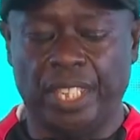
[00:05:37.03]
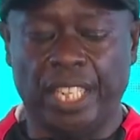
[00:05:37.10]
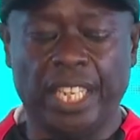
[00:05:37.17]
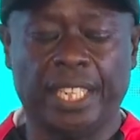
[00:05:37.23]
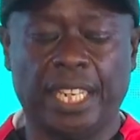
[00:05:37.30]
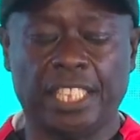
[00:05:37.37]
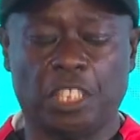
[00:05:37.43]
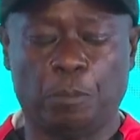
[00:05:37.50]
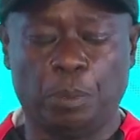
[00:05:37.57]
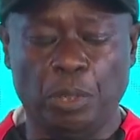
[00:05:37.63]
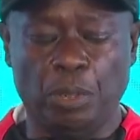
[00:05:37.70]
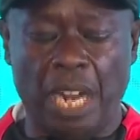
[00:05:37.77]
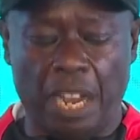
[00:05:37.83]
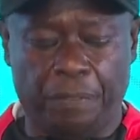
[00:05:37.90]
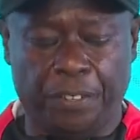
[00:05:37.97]
Let us
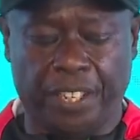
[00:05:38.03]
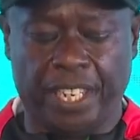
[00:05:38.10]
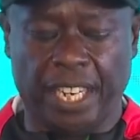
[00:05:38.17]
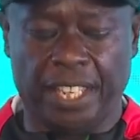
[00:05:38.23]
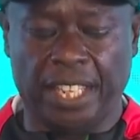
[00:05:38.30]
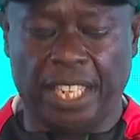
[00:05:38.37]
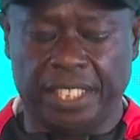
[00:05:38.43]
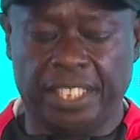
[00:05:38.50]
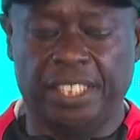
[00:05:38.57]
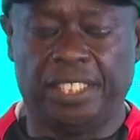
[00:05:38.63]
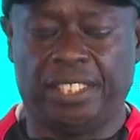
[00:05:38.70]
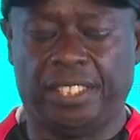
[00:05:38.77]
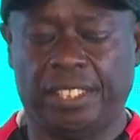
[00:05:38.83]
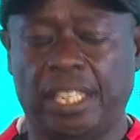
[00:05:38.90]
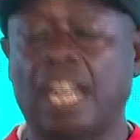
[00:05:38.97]
build Africa that
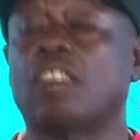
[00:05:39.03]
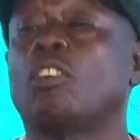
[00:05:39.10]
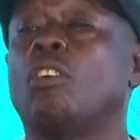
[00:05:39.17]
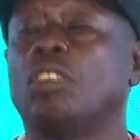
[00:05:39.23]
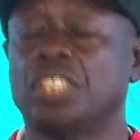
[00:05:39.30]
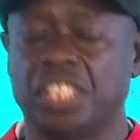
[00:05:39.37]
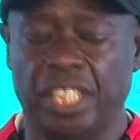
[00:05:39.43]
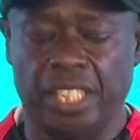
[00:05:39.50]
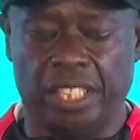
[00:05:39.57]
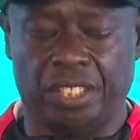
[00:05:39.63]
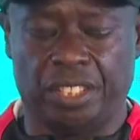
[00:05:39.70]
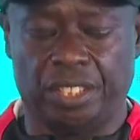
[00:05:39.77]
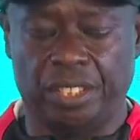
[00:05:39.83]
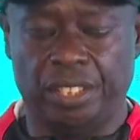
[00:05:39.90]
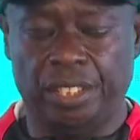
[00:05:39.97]
is a
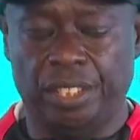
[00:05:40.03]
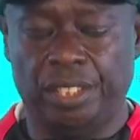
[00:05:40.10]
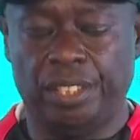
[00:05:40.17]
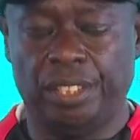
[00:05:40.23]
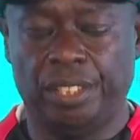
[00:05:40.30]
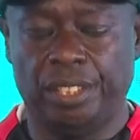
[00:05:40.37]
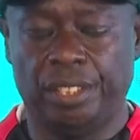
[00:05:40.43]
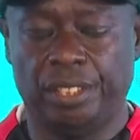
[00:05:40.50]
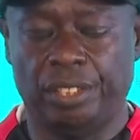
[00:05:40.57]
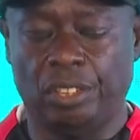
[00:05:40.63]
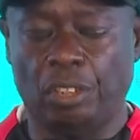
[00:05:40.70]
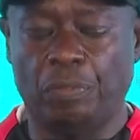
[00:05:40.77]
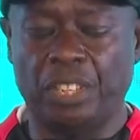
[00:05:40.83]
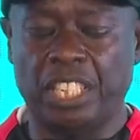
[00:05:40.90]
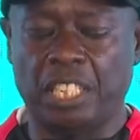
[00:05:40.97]
continent
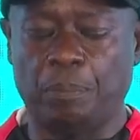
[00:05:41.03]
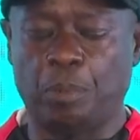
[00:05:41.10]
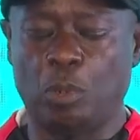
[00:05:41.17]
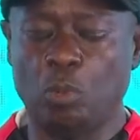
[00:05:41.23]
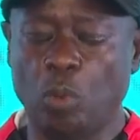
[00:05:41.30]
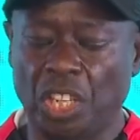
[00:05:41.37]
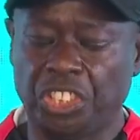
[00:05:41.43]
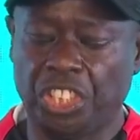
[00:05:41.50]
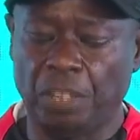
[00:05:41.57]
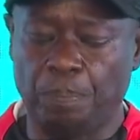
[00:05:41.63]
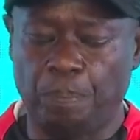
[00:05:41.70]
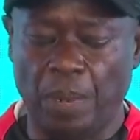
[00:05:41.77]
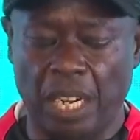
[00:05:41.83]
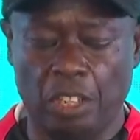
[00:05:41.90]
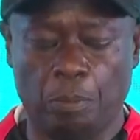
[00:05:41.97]
of
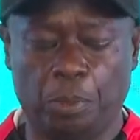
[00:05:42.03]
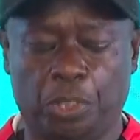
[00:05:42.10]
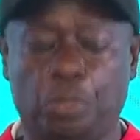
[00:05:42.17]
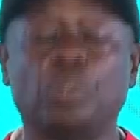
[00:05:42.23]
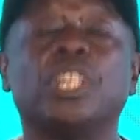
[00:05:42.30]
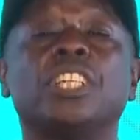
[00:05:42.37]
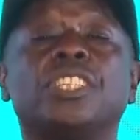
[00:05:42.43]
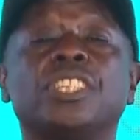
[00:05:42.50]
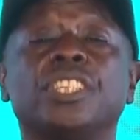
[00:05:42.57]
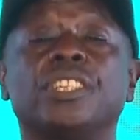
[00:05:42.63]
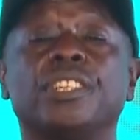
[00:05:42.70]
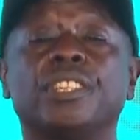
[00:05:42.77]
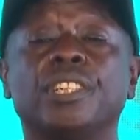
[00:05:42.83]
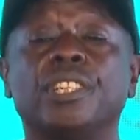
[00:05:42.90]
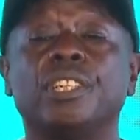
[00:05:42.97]
entrepreneurship and
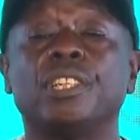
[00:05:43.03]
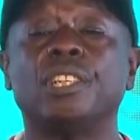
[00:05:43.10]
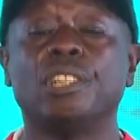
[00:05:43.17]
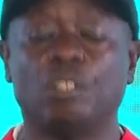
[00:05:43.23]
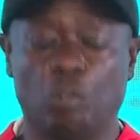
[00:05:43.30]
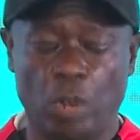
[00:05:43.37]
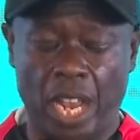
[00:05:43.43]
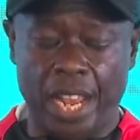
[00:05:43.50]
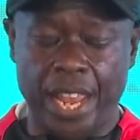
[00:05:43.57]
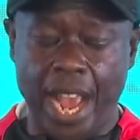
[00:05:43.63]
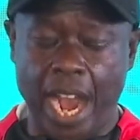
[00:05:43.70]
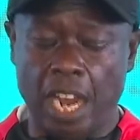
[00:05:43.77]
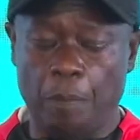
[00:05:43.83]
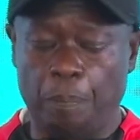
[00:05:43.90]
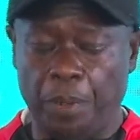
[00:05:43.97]
opportunity, where
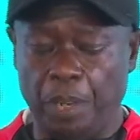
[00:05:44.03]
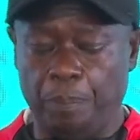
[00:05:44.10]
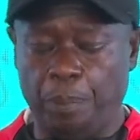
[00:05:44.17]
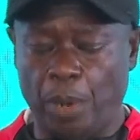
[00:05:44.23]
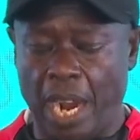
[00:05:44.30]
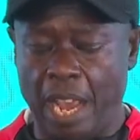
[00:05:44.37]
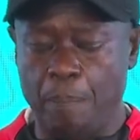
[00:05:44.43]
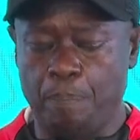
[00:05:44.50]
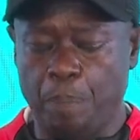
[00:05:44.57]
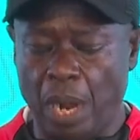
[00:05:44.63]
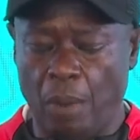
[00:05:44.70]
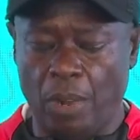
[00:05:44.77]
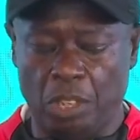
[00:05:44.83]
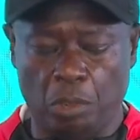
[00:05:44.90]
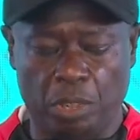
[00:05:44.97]
young people are
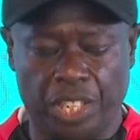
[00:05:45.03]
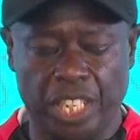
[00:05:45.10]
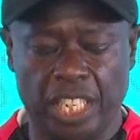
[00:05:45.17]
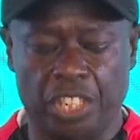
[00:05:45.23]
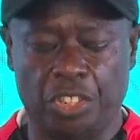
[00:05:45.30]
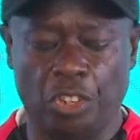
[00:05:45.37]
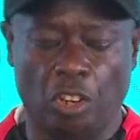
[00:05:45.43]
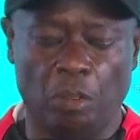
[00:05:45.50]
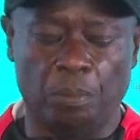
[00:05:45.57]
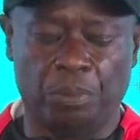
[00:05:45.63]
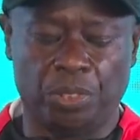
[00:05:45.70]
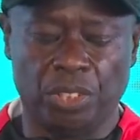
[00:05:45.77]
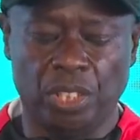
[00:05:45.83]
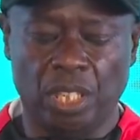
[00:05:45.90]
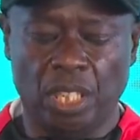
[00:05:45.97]
empowered to create
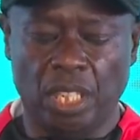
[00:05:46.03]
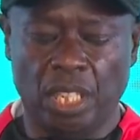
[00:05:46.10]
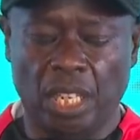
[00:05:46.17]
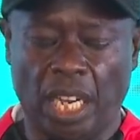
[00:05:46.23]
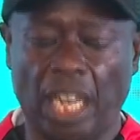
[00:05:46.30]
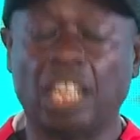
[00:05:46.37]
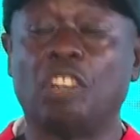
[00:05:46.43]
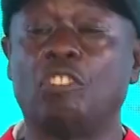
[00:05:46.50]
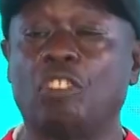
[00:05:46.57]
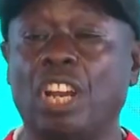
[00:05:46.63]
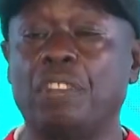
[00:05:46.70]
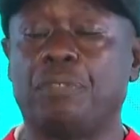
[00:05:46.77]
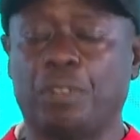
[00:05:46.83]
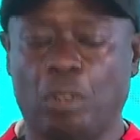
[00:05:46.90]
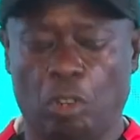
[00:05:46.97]
jobs and
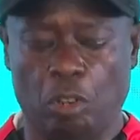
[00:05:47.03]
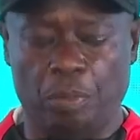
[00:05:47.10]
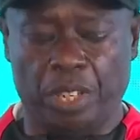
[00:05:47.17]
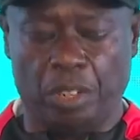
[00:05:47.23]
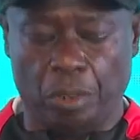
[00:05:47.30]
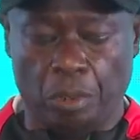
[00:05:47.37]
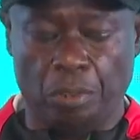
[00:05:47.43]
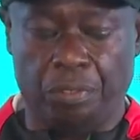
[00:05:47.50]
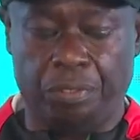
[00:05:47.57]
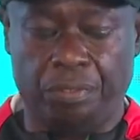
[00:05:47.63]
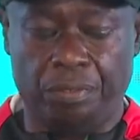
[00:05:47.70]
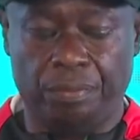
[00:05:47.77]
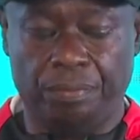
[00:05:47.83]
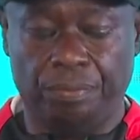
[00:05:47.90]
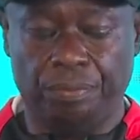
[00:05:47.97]
drive economic
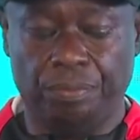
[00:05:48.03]
growth.